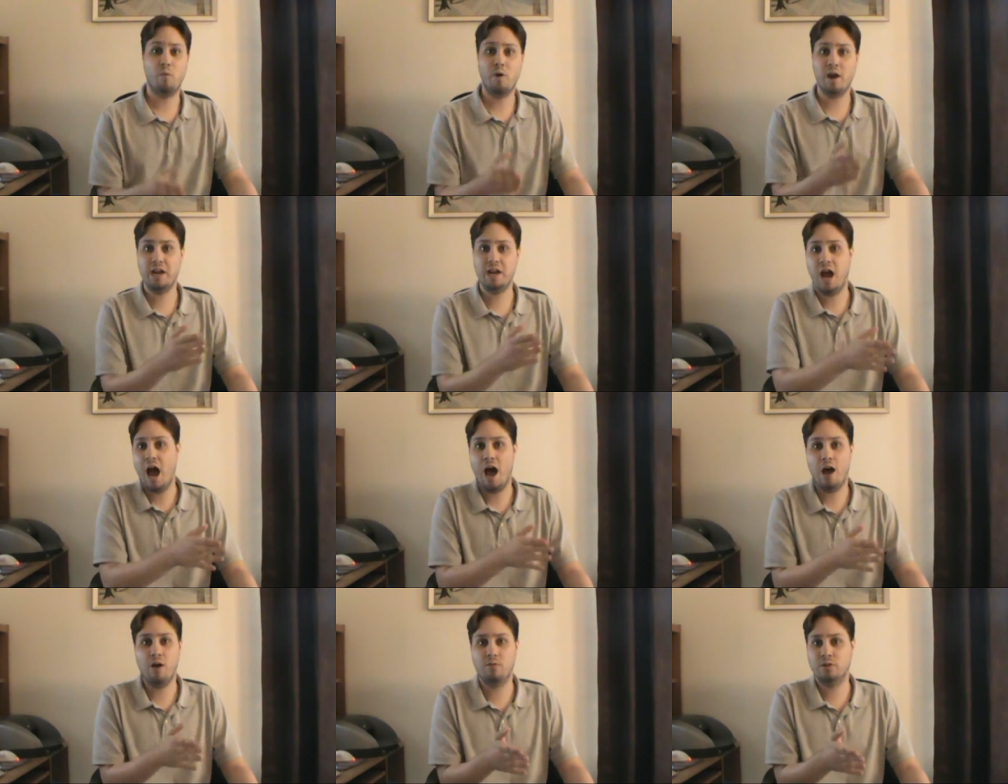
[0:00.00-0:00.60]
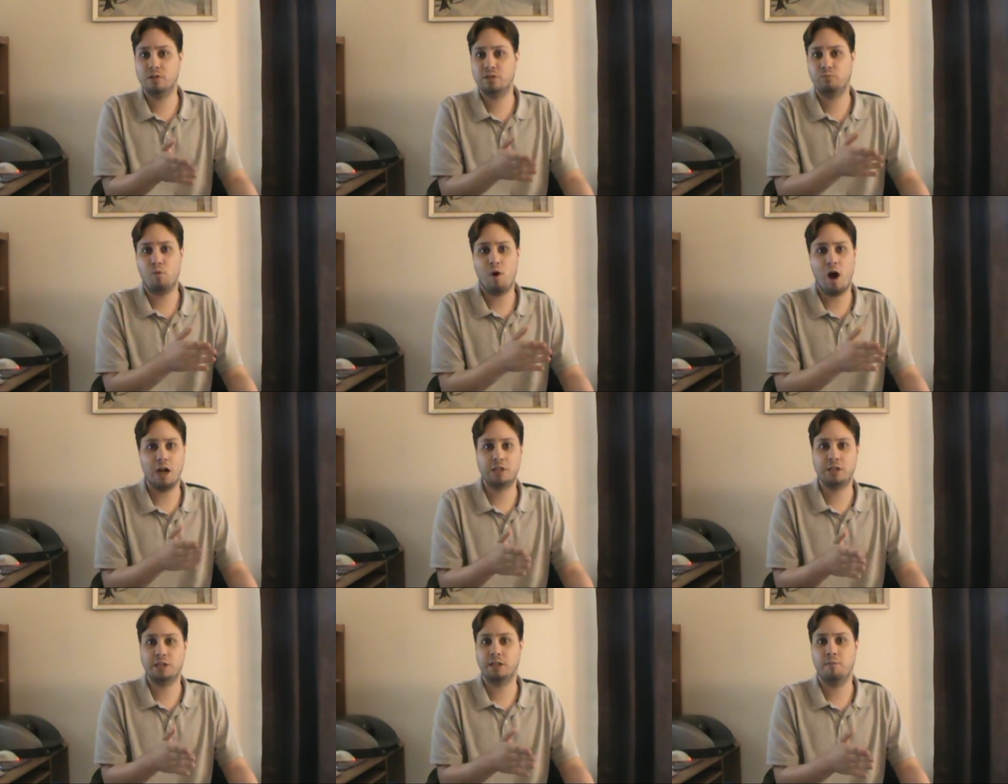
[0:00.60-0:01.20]
Like, when I was
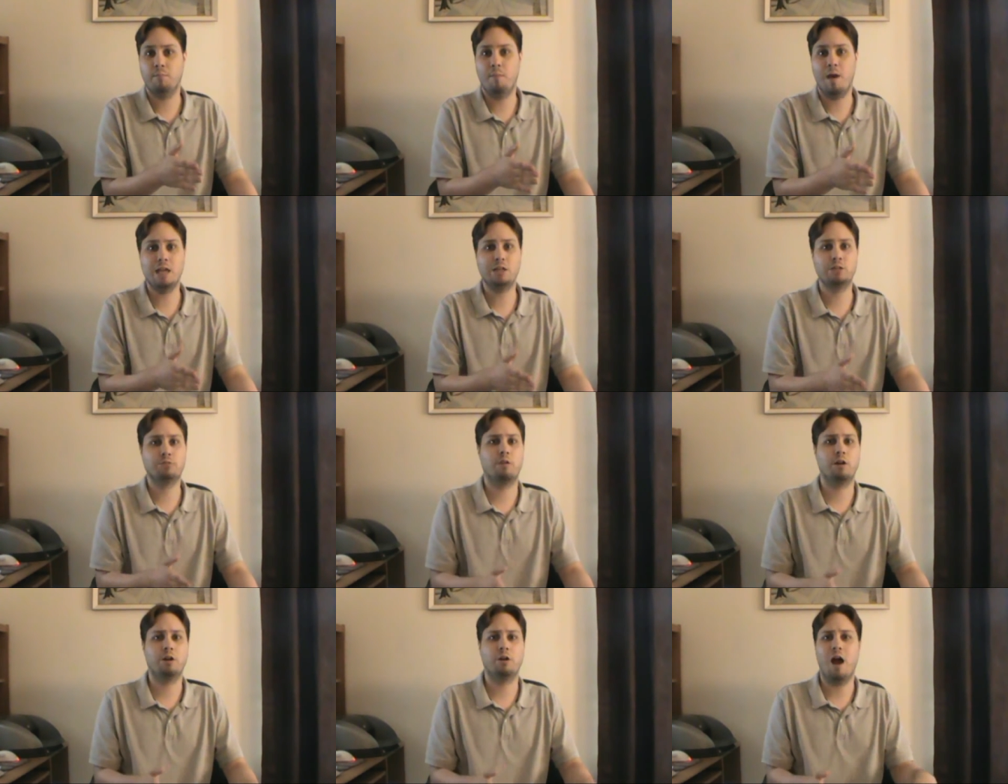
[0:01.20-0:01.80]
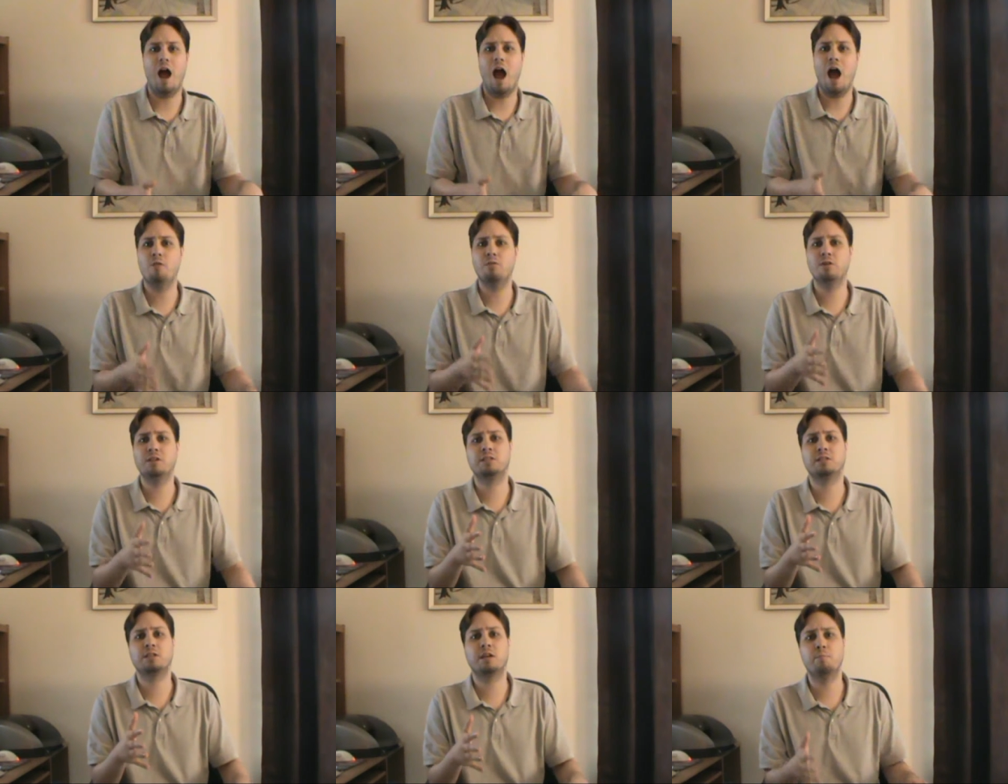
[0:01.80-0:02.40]
watching The Maze Runner, I
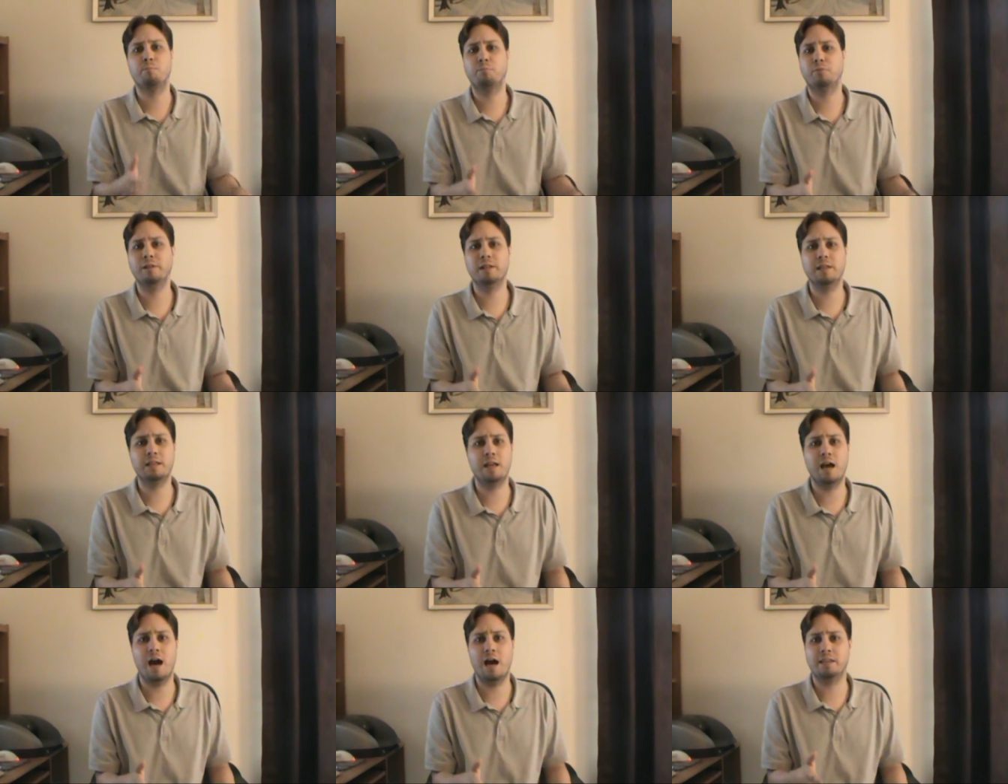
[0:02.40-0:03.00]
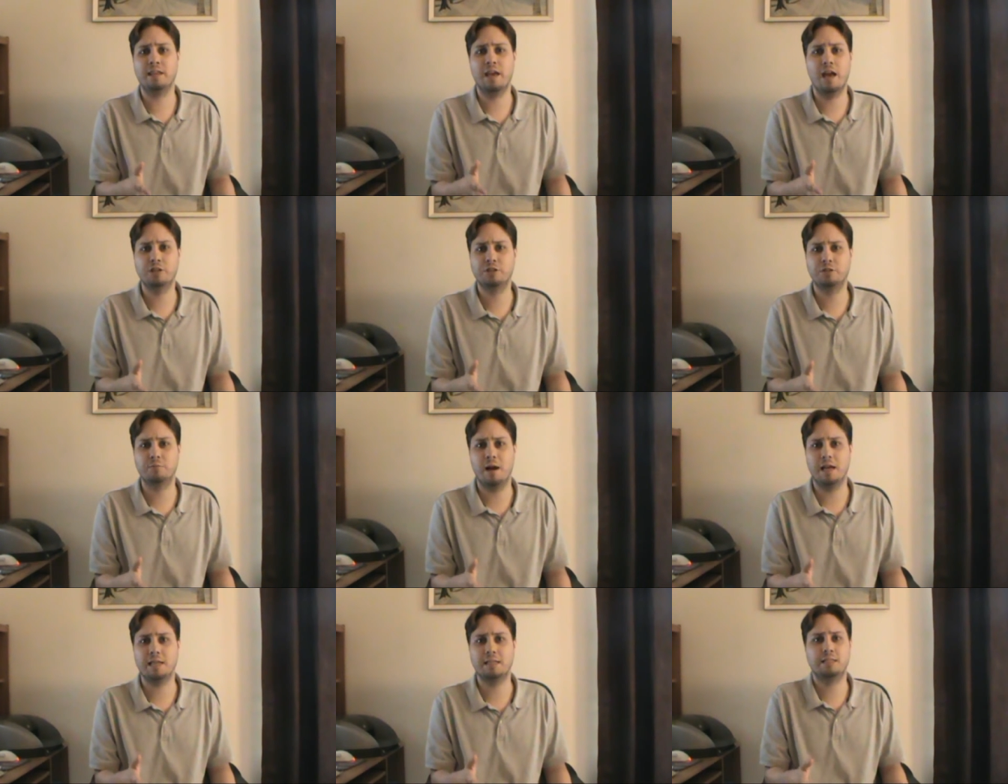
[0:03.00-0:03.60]
was completely on the
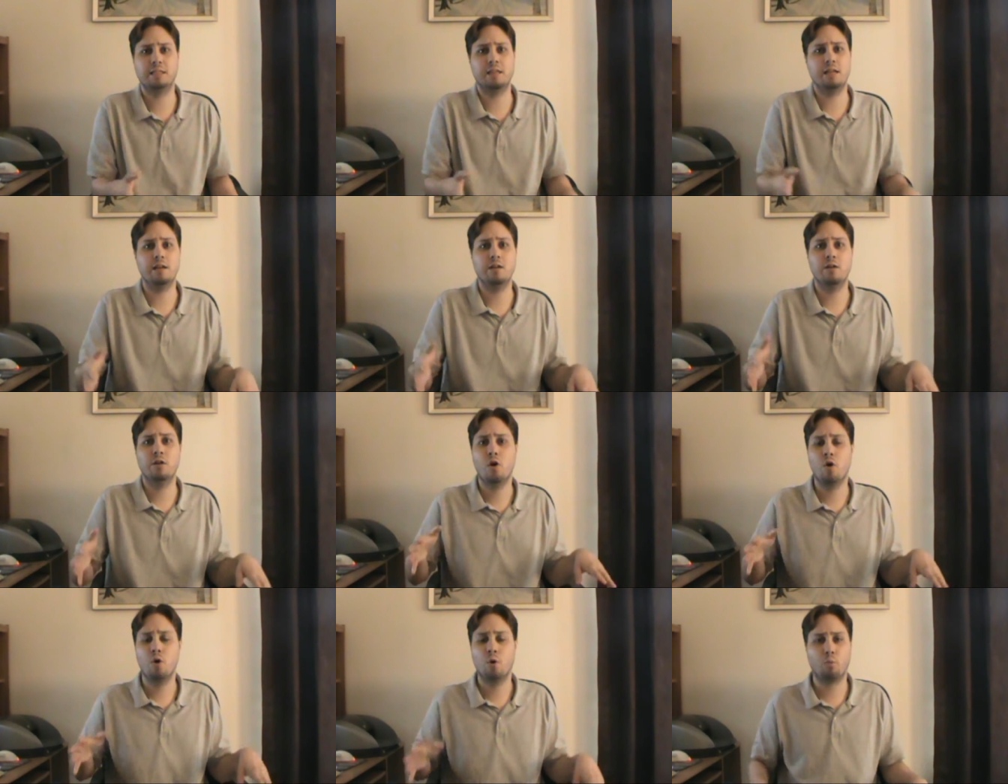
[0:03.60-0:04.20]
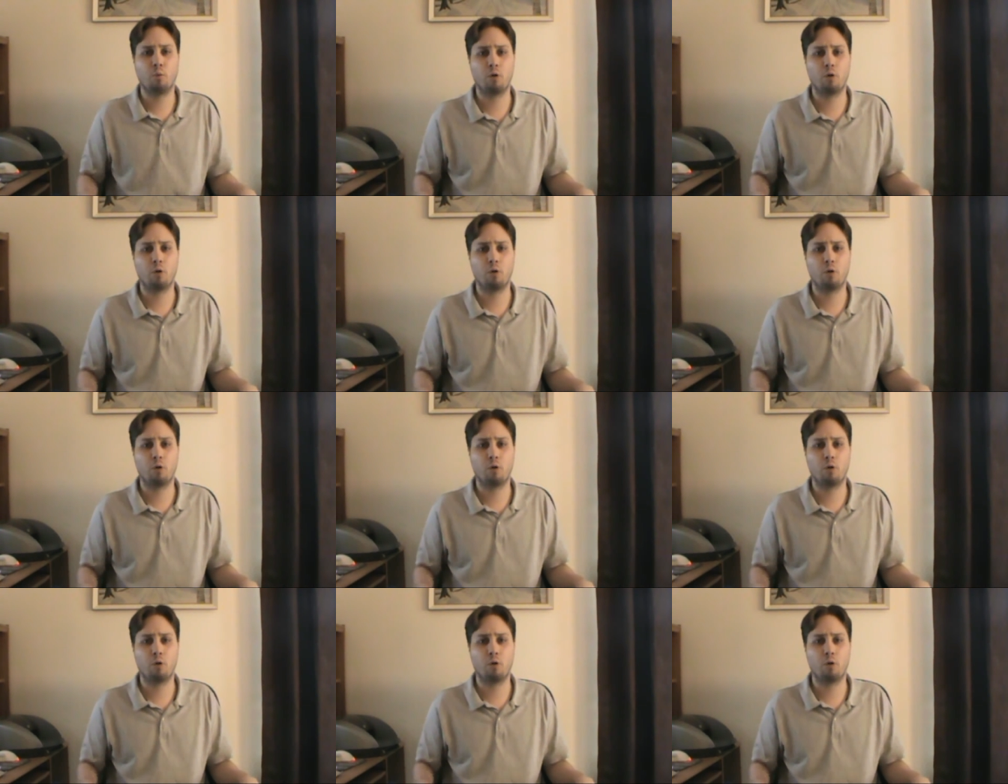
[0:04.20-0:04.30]
edge of my seat,